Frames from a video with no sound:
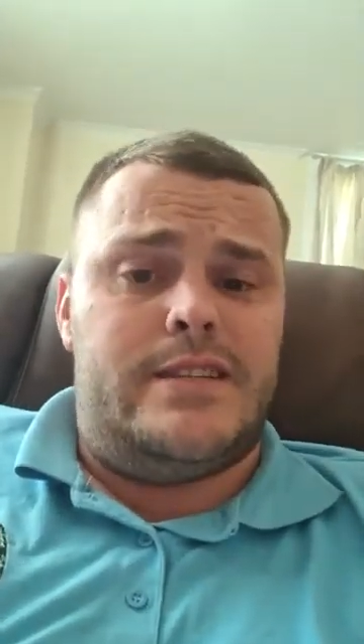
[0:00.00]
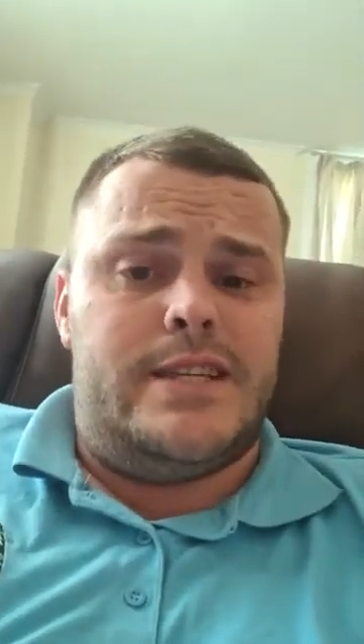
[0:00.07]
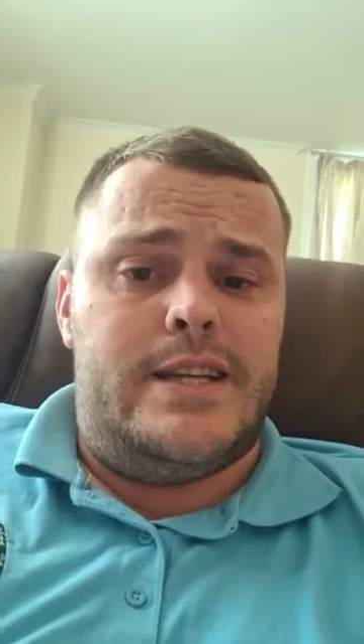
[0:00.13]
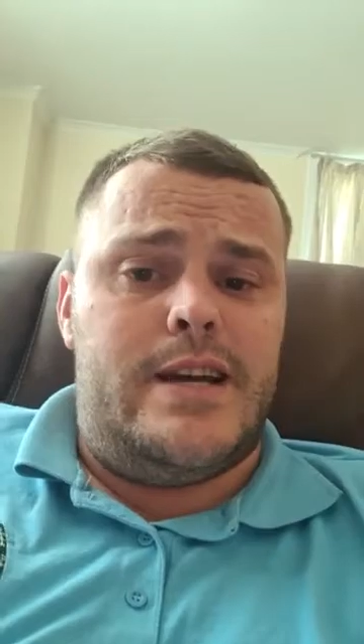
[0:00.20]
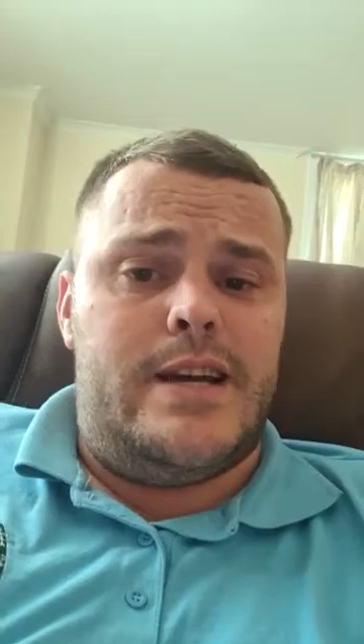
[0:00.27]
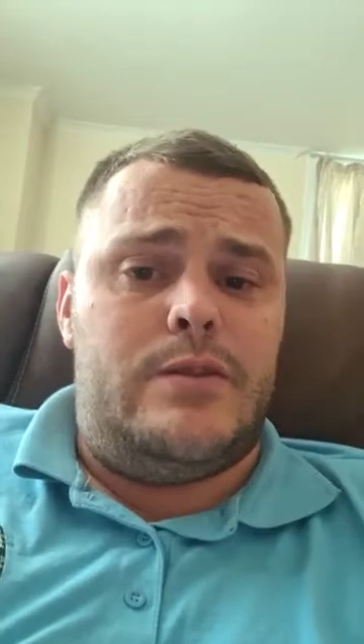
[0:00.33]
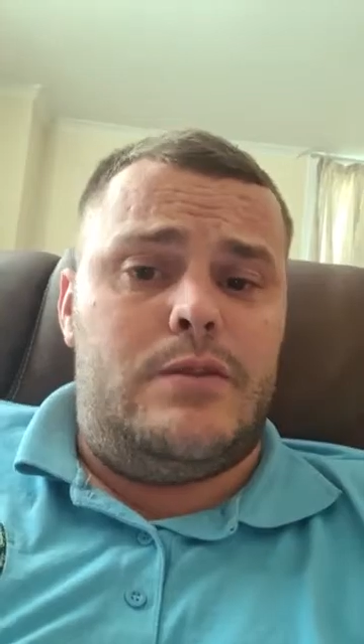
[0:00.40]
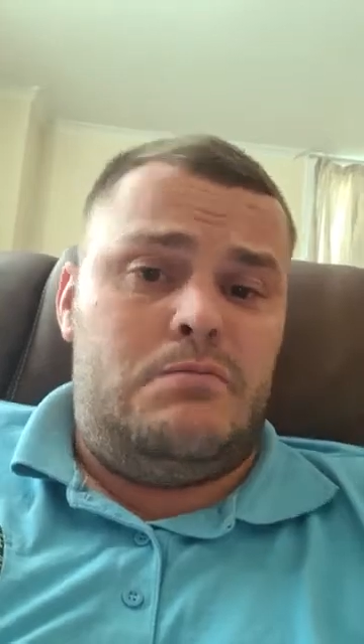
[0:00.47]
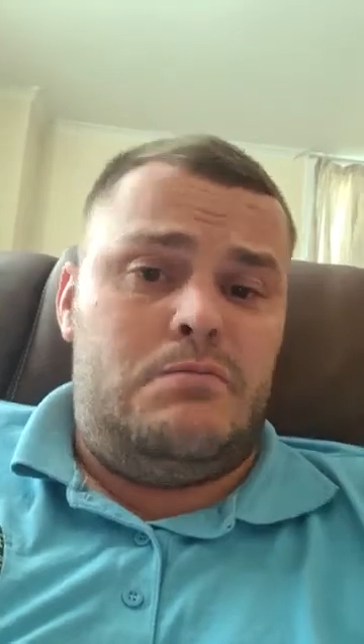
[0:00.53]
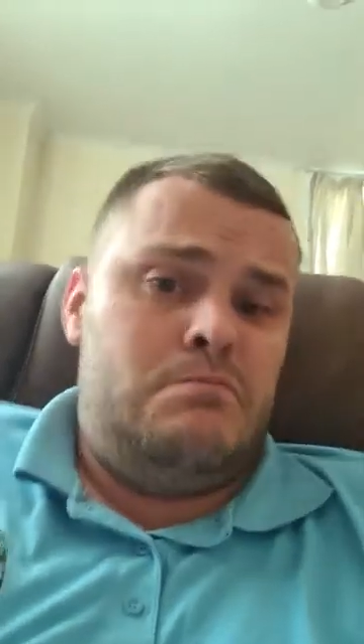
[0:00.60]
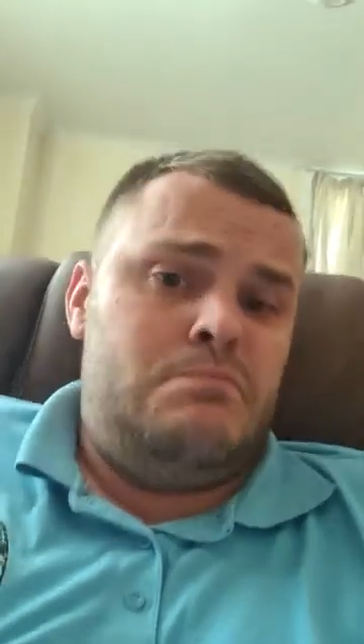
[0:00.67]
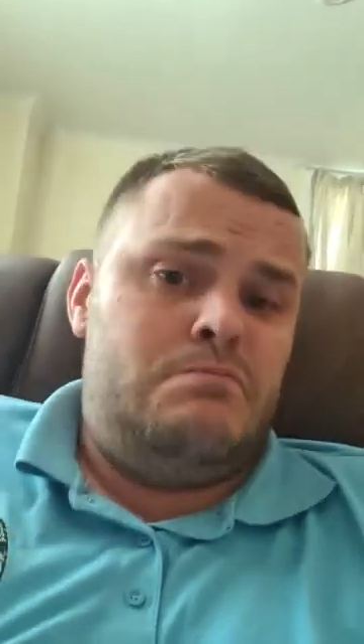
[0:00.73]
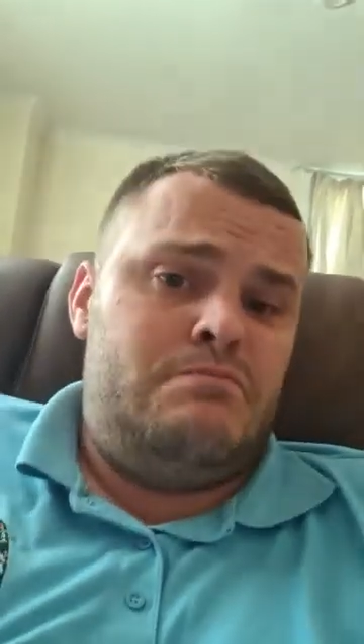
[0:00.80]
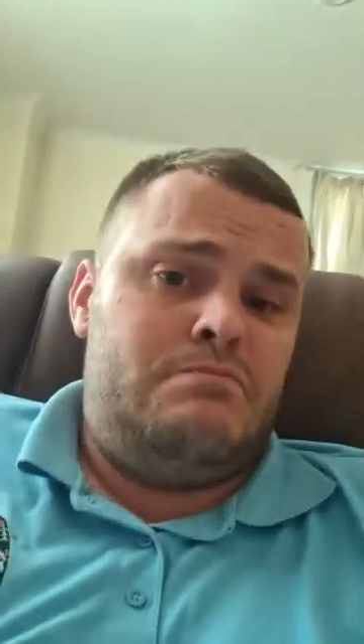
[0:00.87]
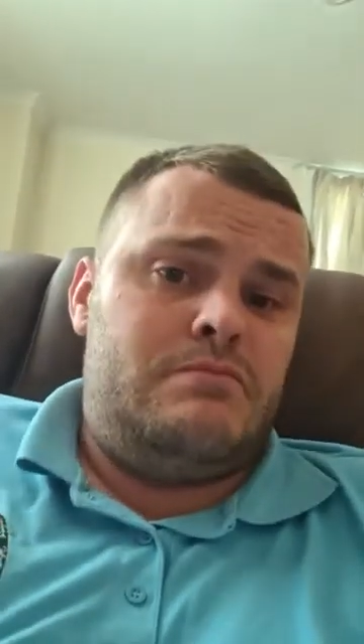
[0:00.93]
day out?
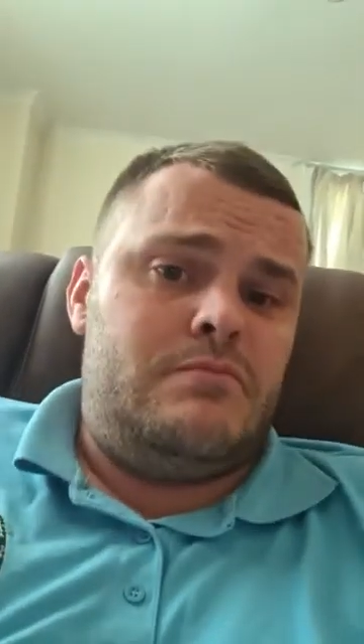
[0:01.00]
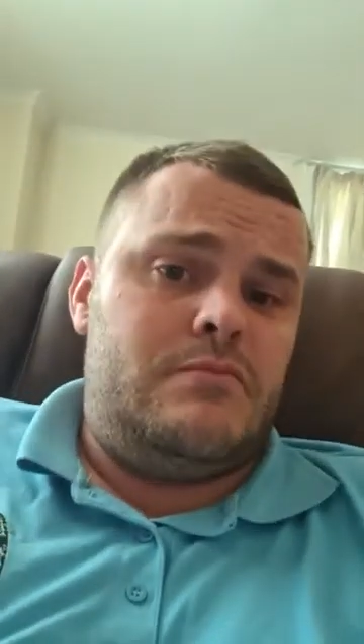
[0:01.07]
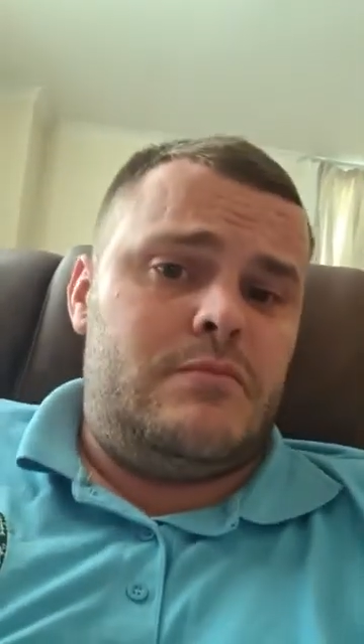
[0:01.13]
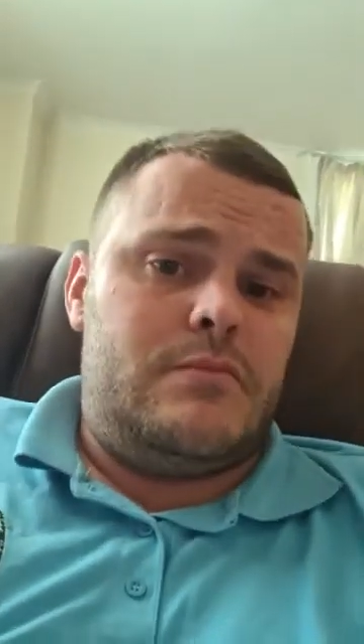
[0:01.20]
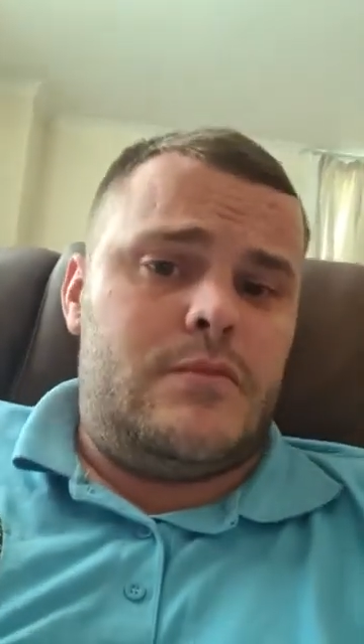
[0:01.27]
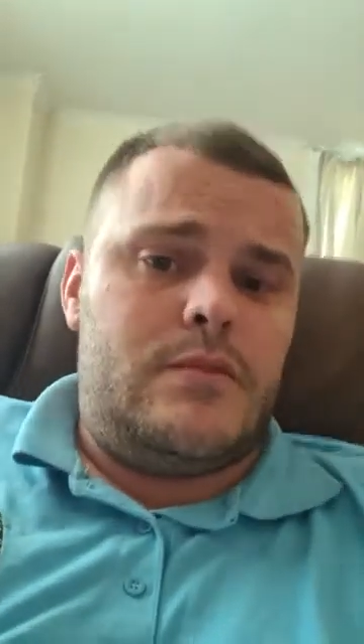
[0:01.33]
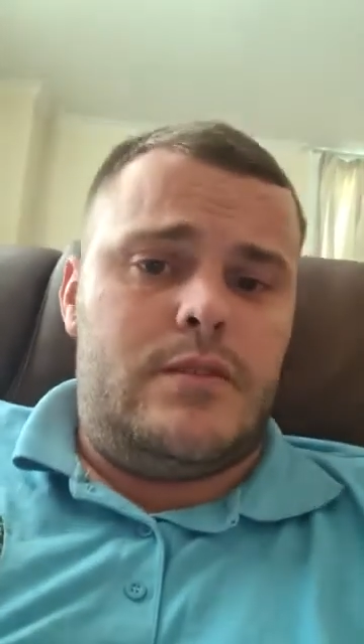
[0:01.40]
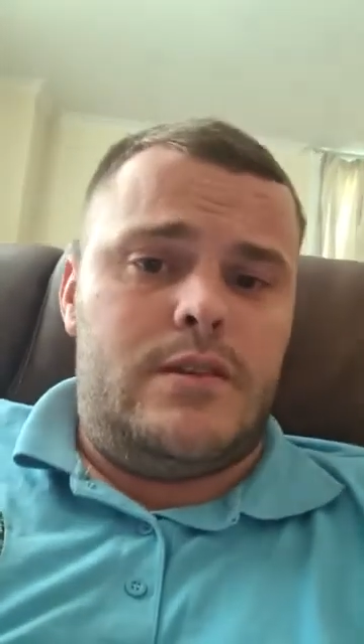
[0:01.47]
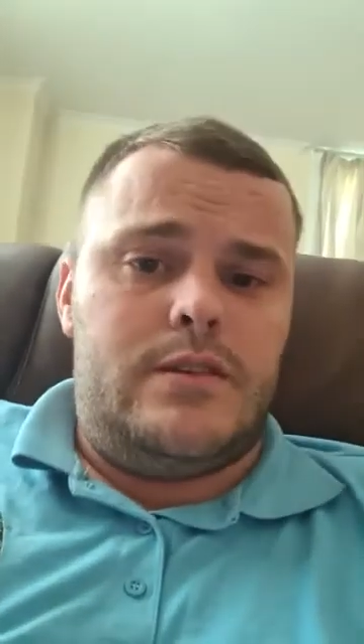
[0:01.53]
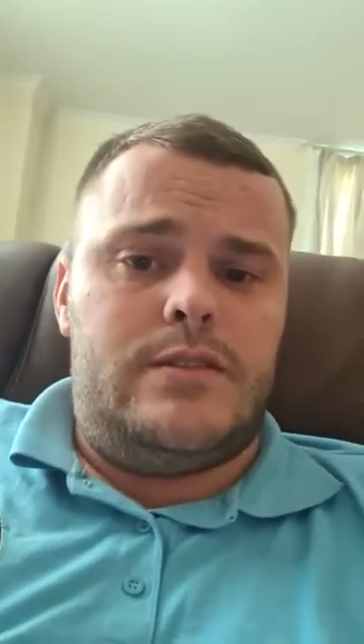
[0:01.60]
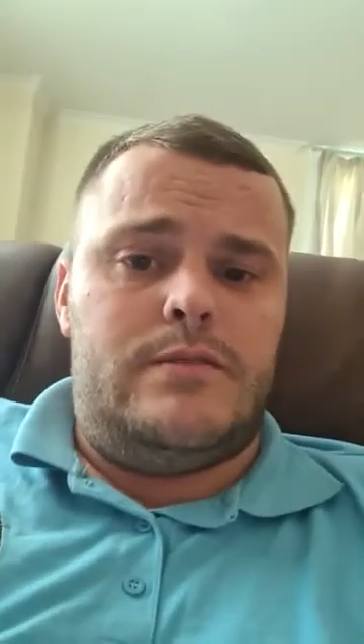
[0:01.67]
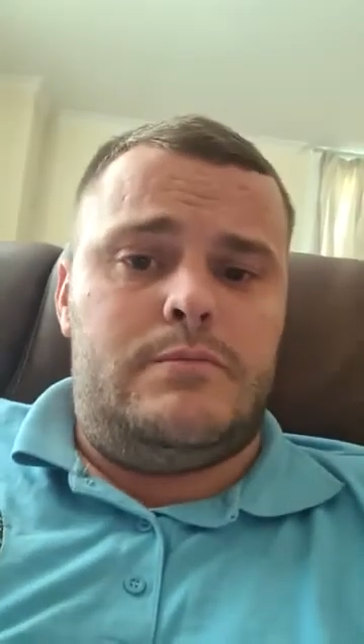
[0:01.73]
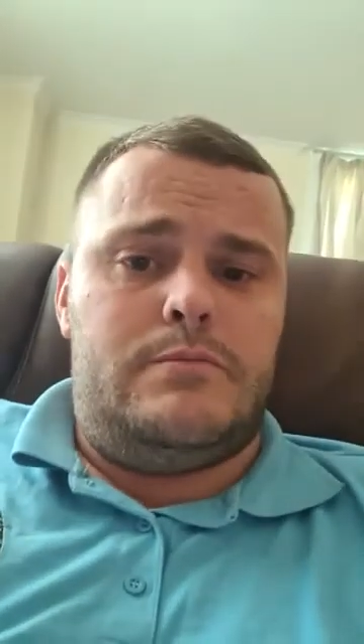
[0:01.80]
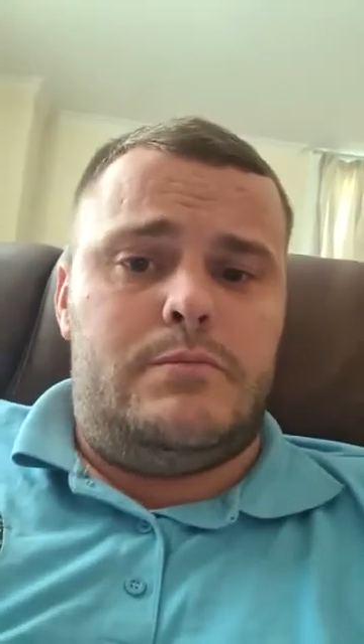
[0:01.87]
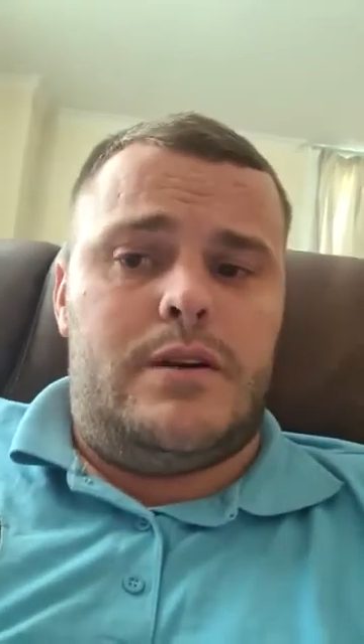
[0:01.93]

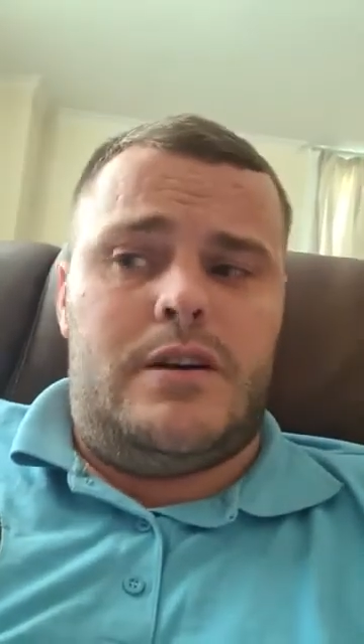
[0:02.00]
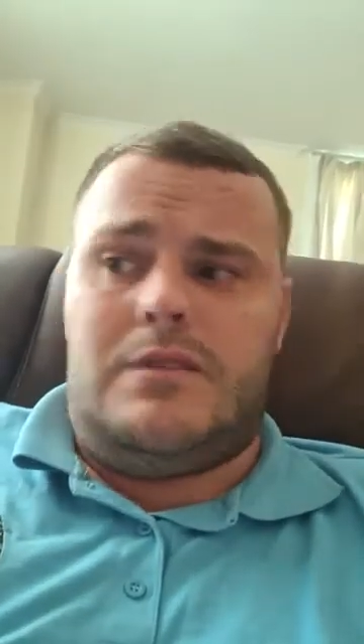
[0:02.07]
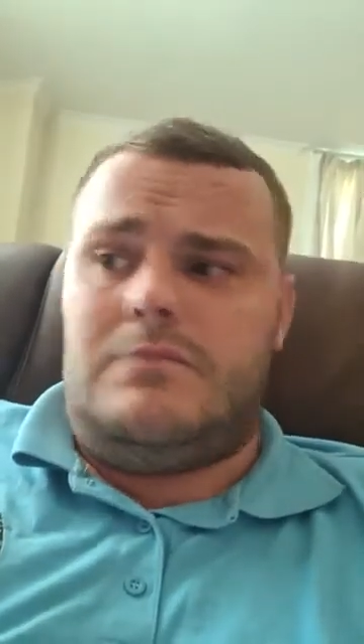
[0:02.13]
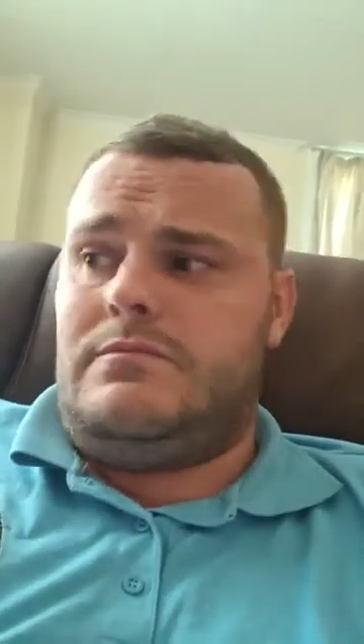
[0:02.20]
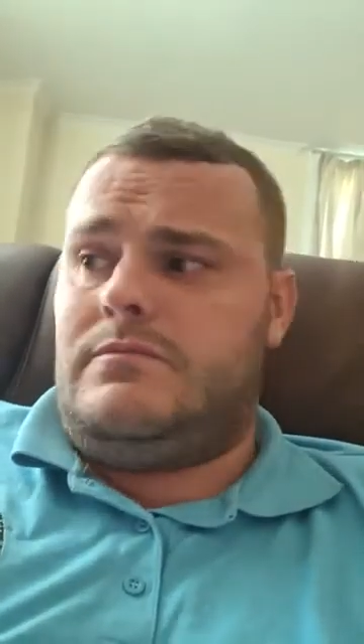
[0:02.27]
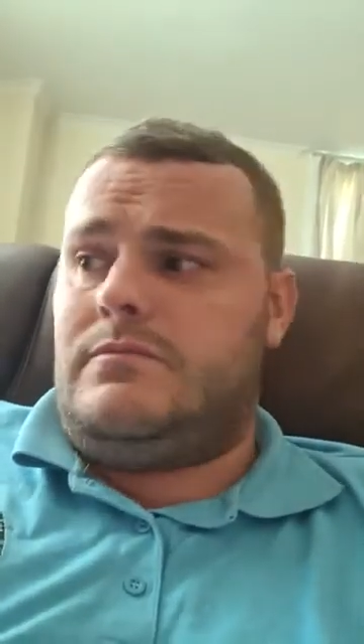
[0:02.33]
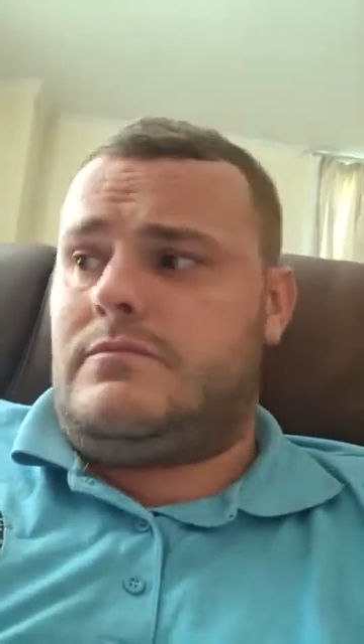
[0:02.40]
But